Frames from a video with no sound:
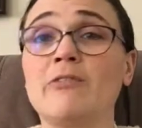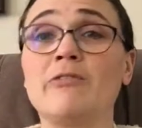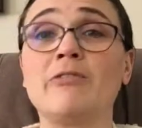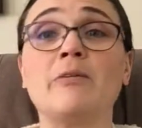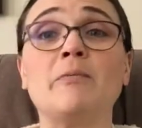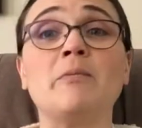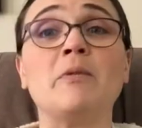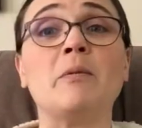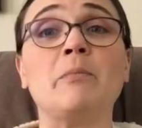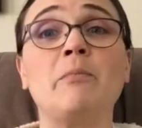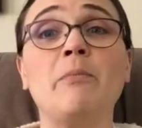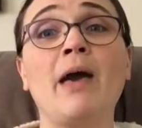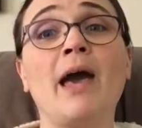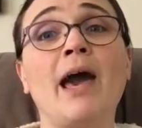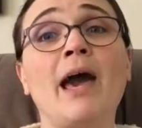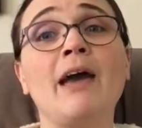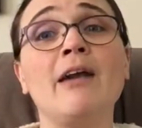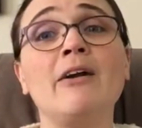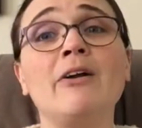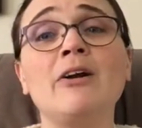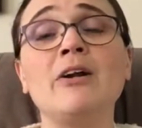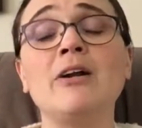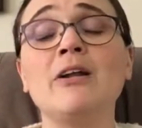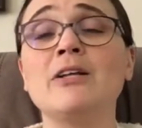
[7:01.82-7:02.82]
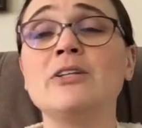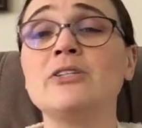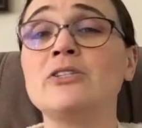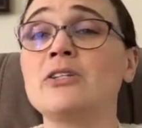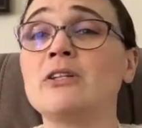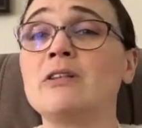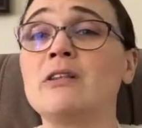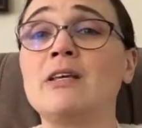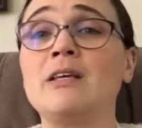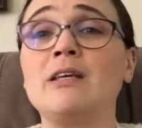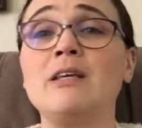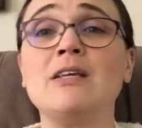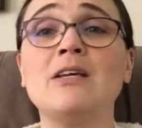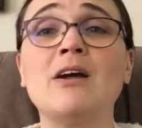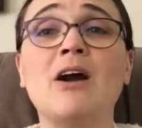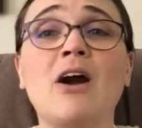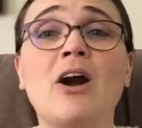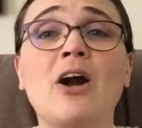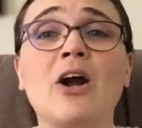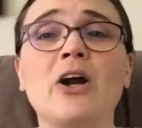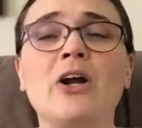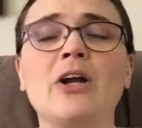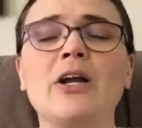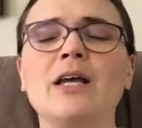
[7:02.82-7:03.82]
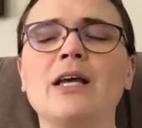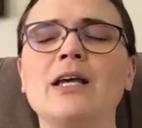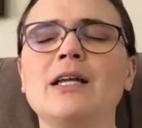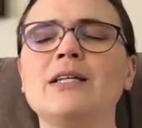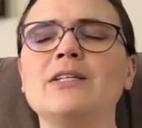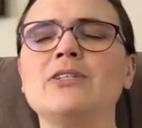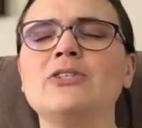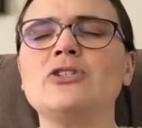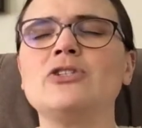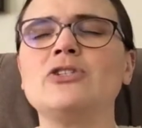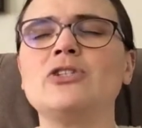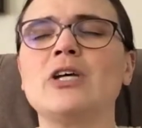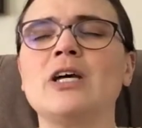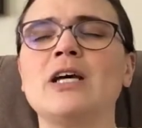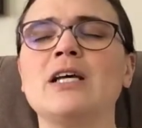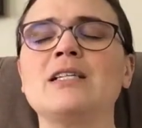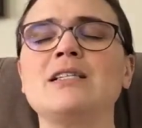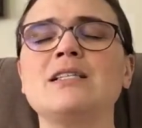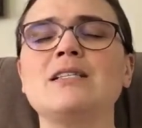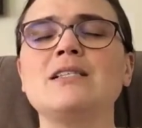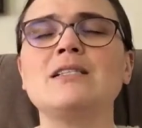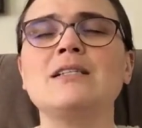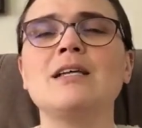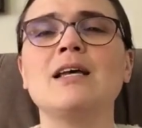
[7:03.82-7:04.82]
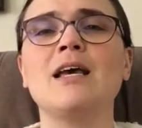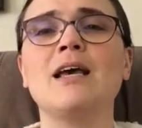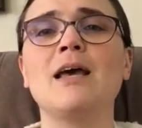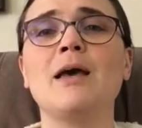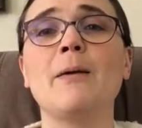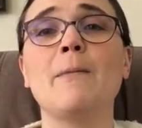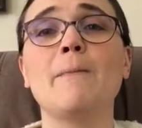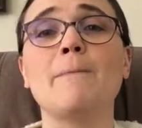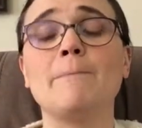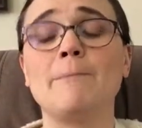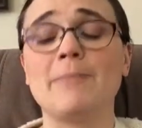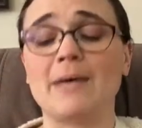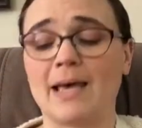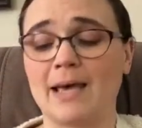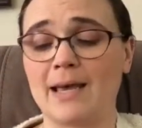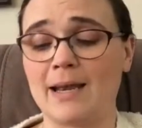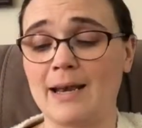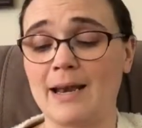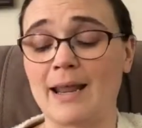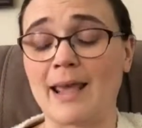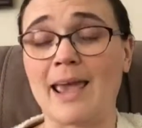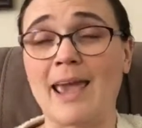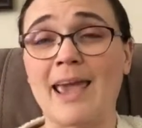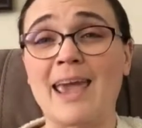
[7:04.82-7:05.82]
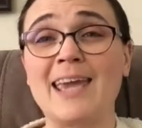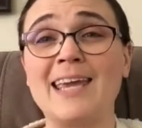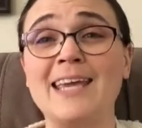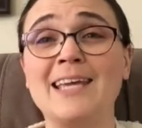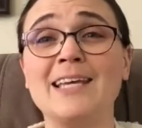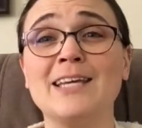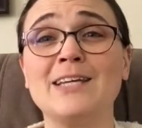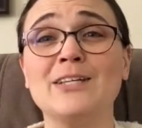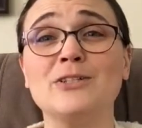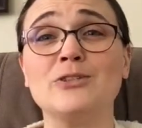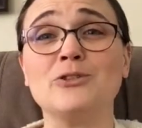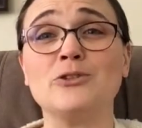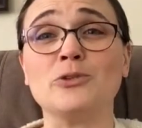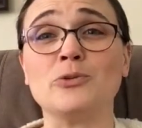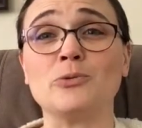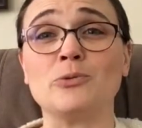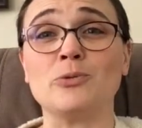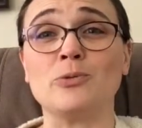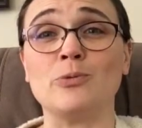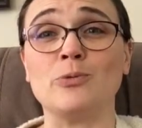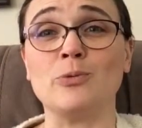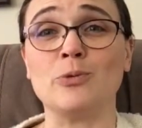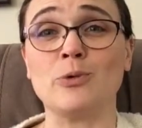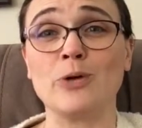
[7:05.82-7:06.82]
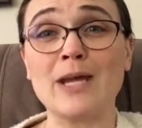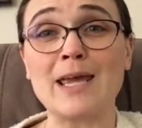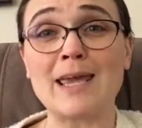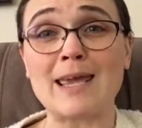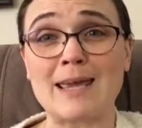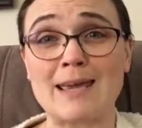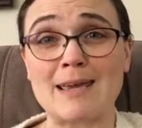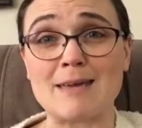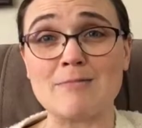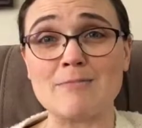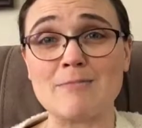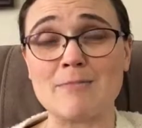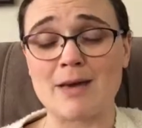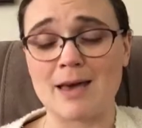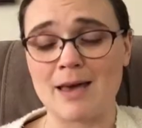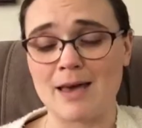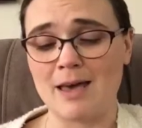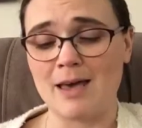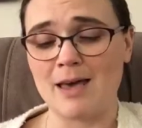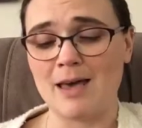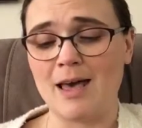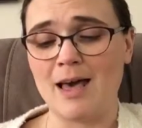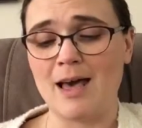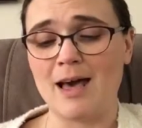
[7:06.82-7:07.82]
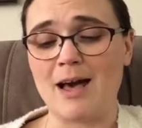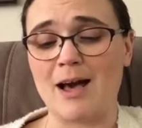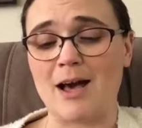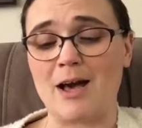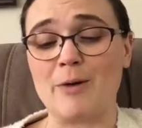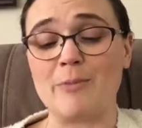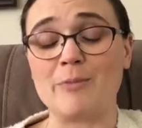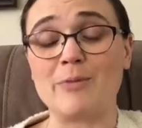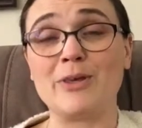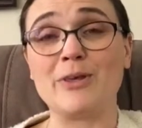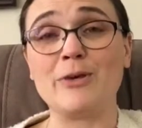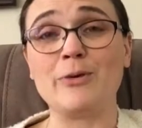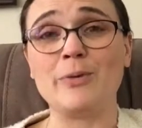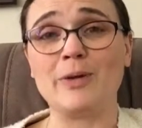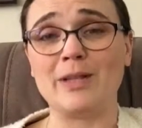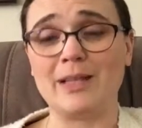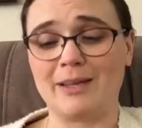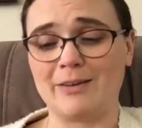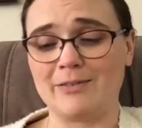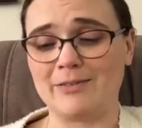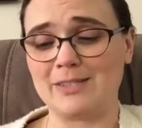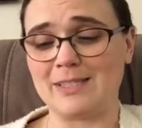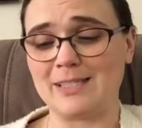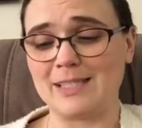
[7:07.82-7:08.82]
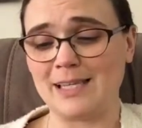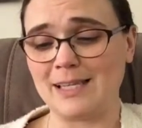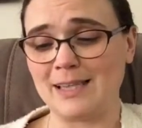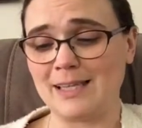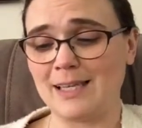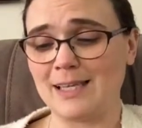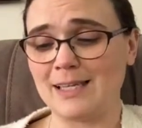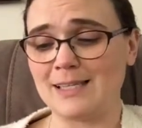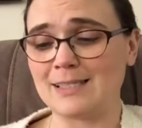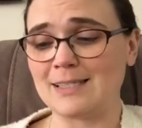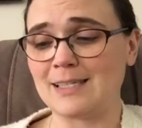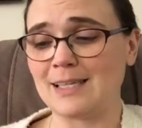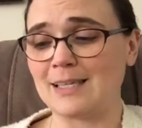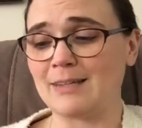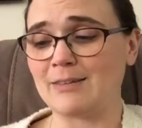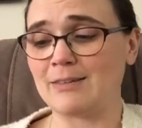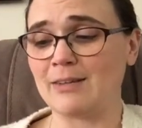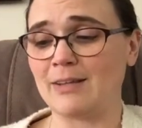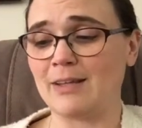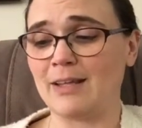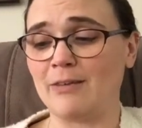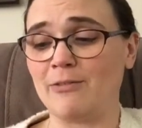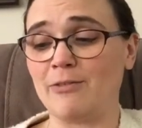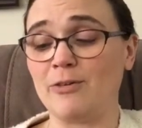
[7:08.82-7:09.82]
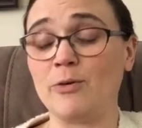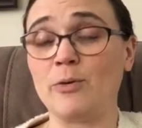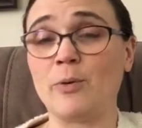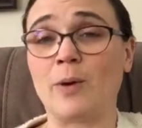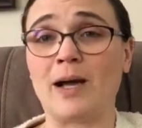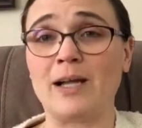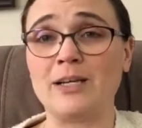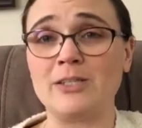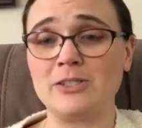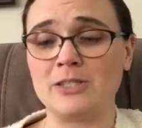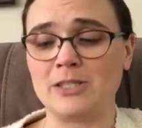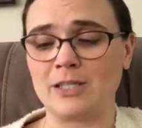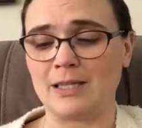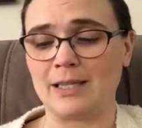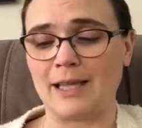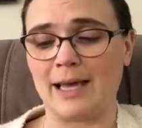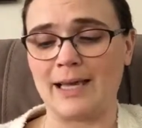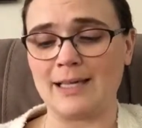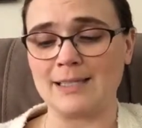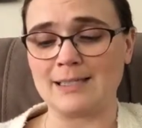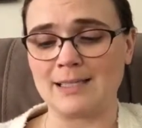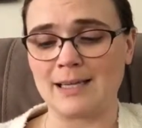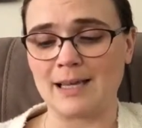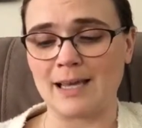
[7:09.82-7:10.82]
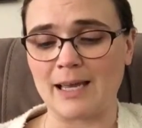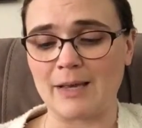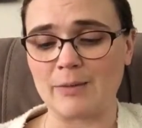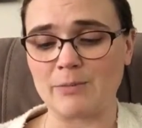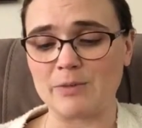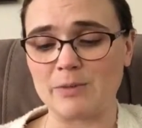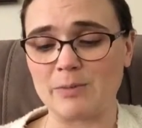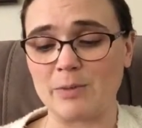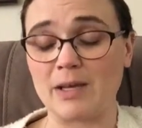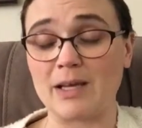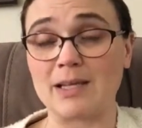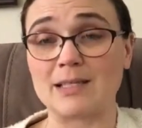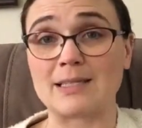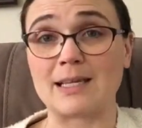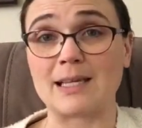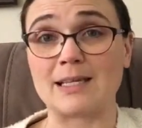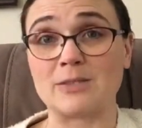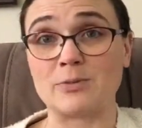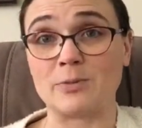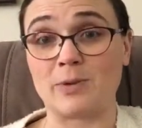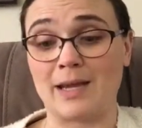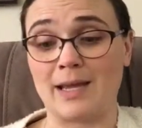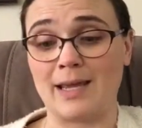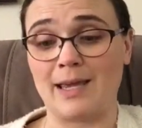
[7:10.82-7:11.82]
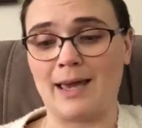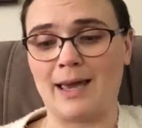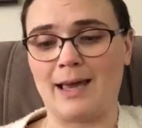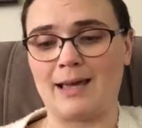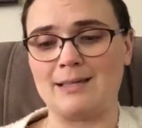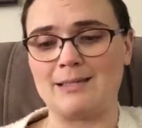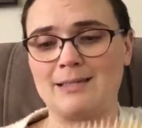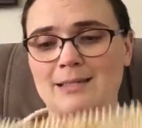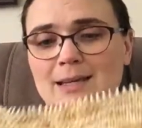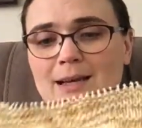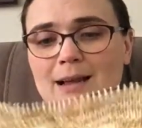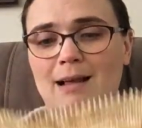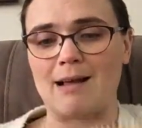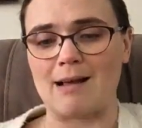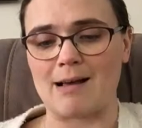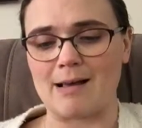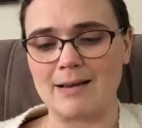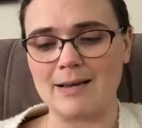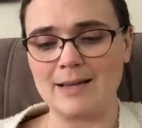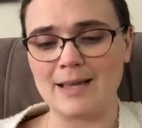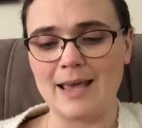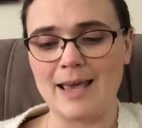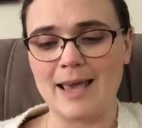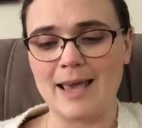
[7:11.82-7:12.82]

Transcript: from the pattern to the yarn, it has just been a dream. You will have seen this if you watched last time's, because that's when I cast it on.